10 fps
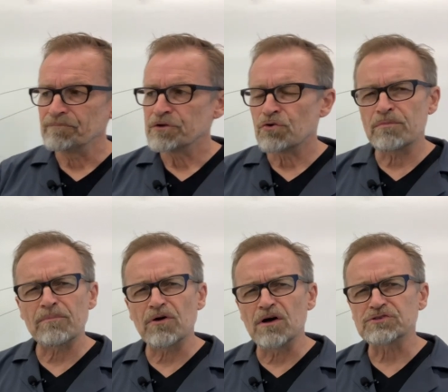
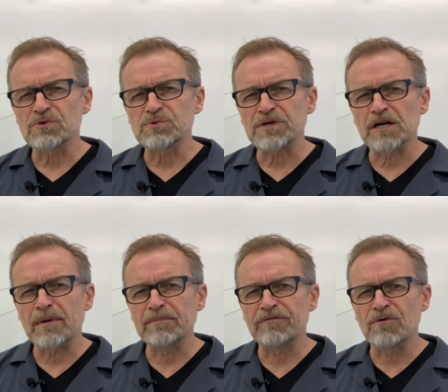Remember also, as we talked
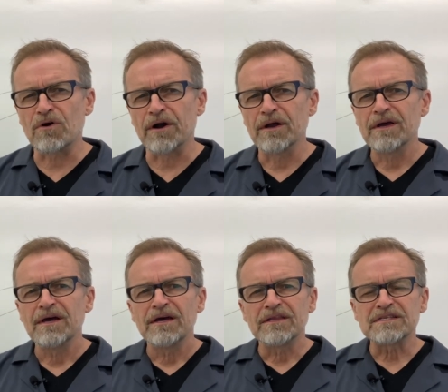about before,
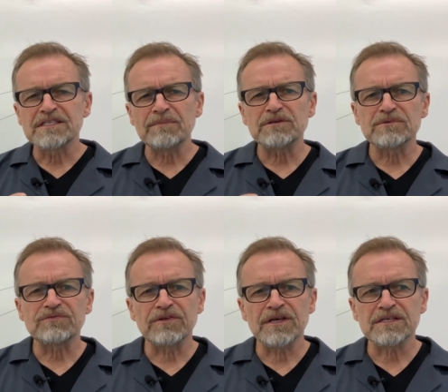the symptoms
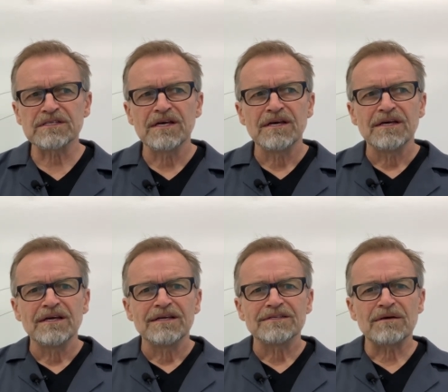for this
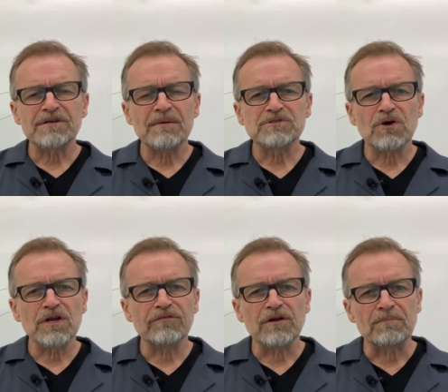sometimes don't
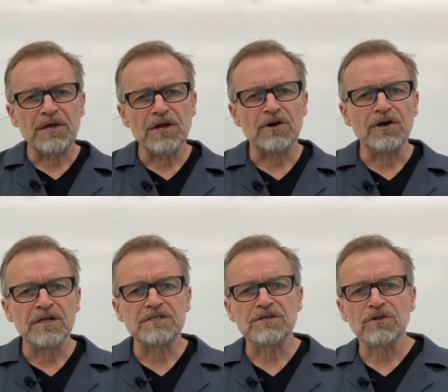even appear
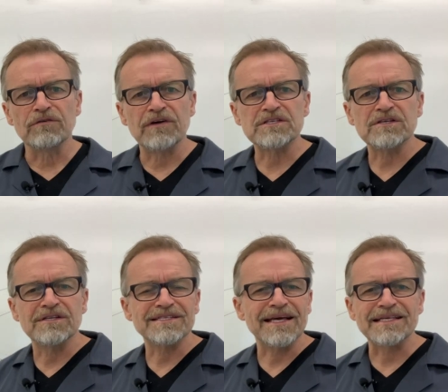until the vessel
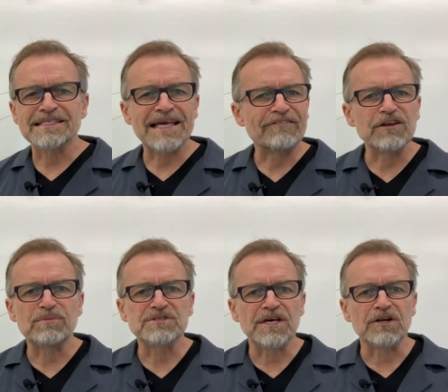is like
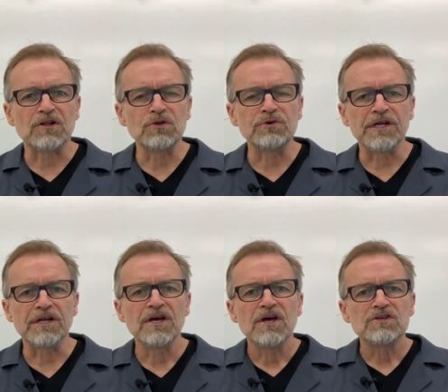70% occluded.
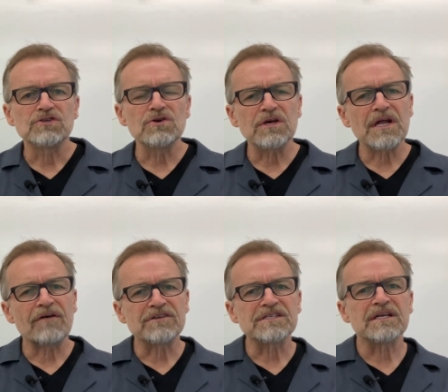So you could
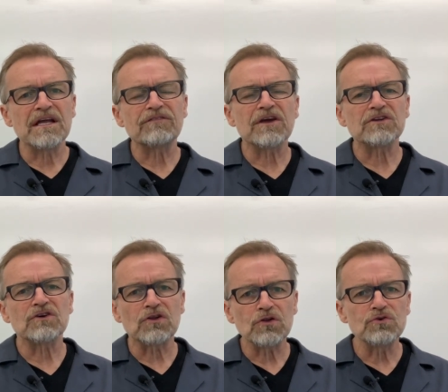have a significant
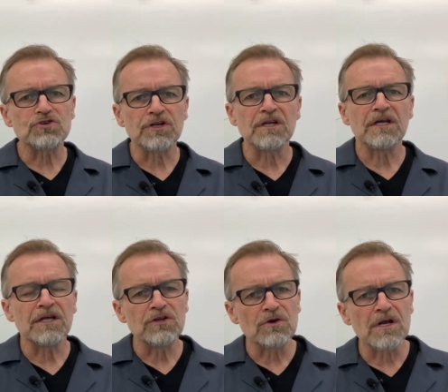occlusion
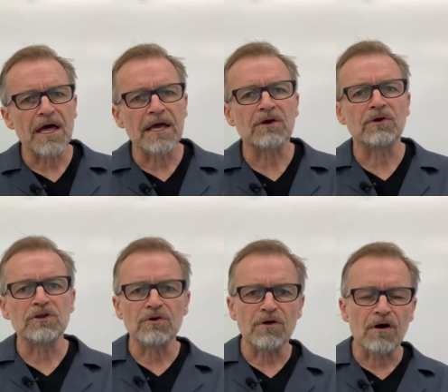in your leg or in
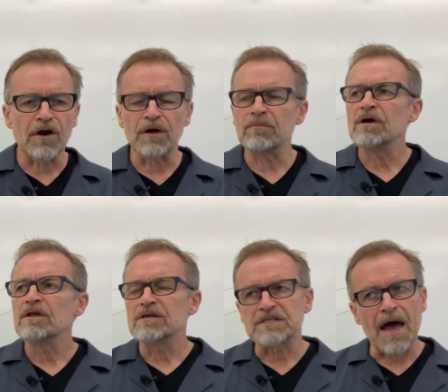your arm.
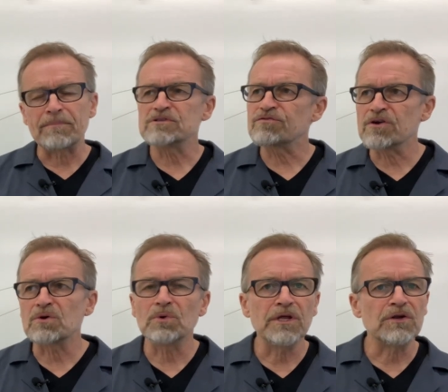This happens
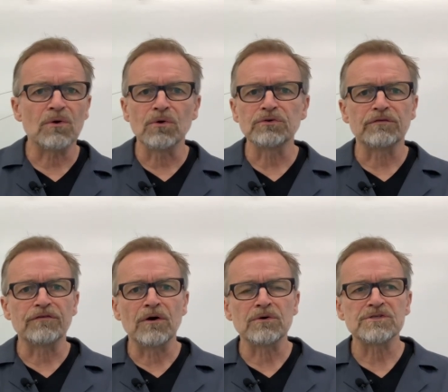frequently to older
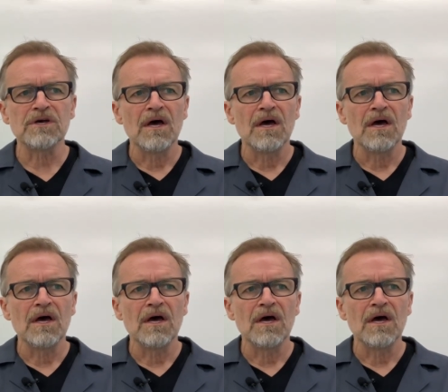folks